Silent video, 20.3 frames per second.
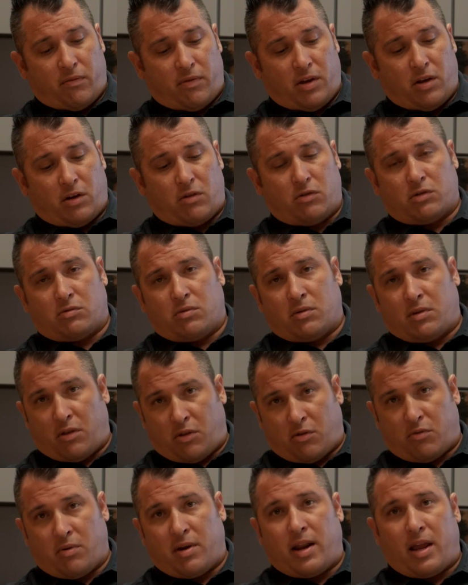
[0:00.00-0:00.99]
vehicles with the
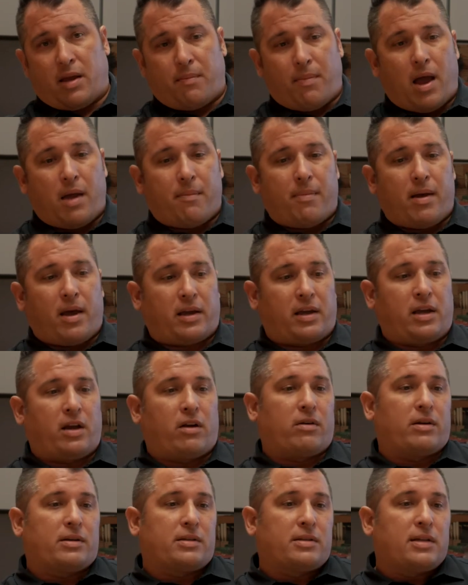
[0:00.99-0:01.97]
3-day buyback
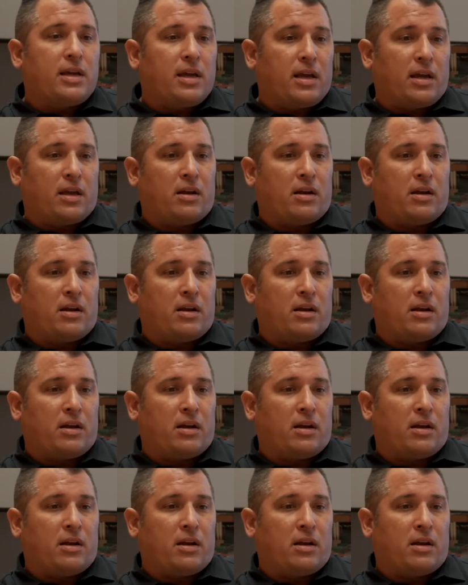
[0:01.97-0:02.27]
guarantee.